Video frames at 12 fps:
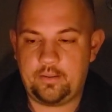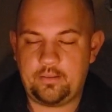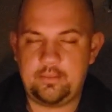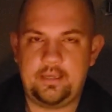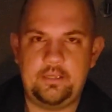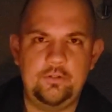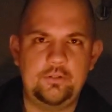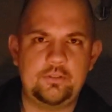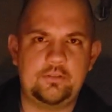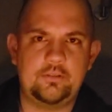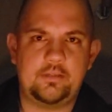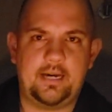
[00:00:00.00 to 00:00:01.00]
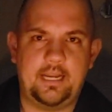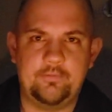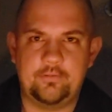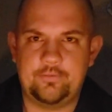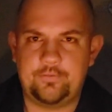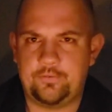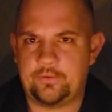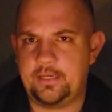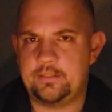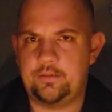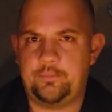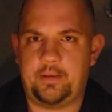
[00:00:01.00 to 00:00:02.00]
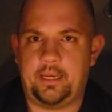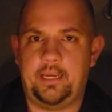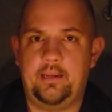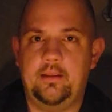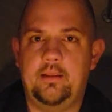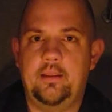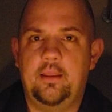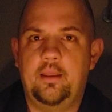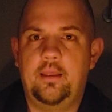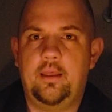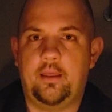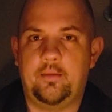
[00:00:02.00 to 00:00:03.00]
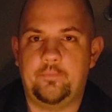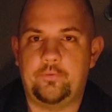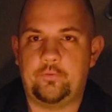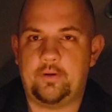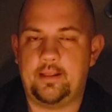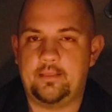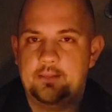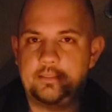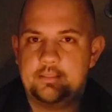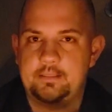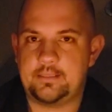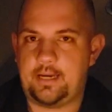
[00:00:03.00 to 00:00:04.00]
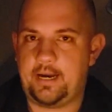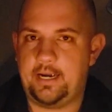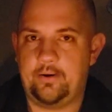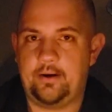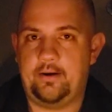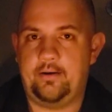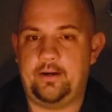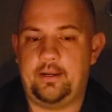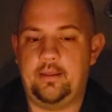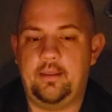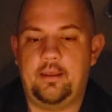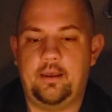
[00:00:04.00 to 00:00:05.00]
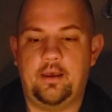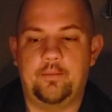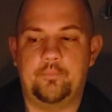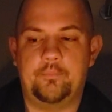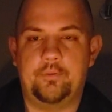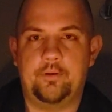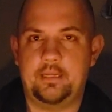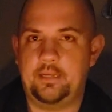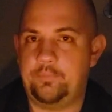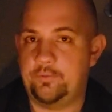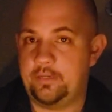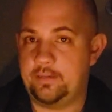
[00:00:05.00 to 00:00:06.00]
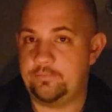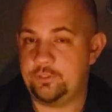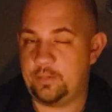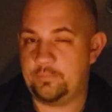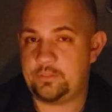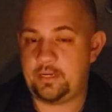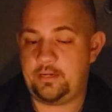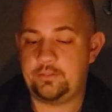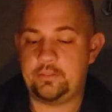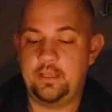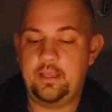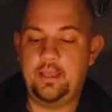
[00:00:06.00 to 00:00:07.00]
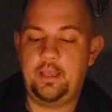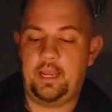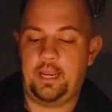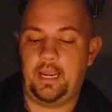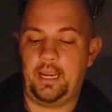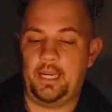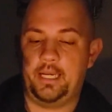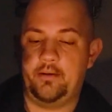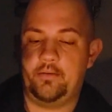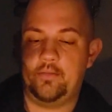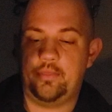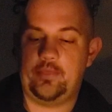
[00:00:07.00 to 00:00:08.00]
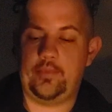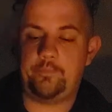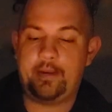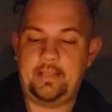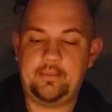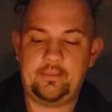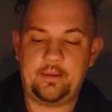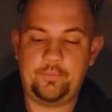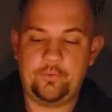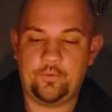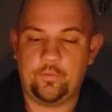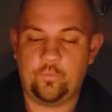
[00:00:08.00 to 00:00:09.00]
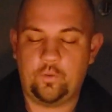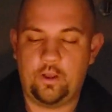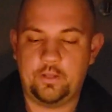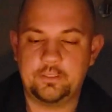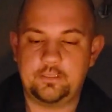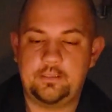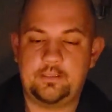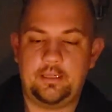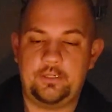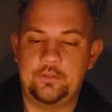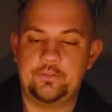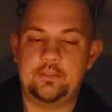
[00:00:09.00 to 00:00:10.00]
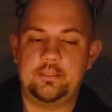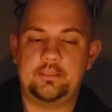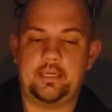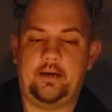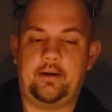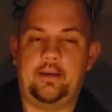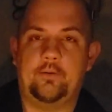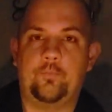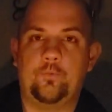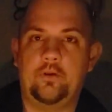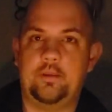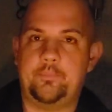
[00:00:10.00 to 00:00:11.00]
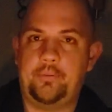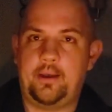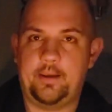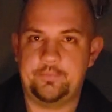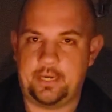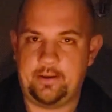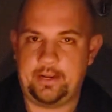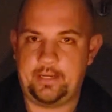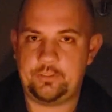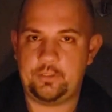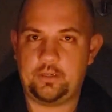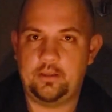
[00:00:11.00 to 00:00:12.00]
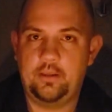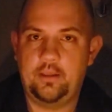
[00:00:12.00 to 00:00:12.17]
they use kind of a fluorescent paint throughout this entire area. Plenty of jump scares, and the paint that they put on the walls and that they use in this area really pops out at you.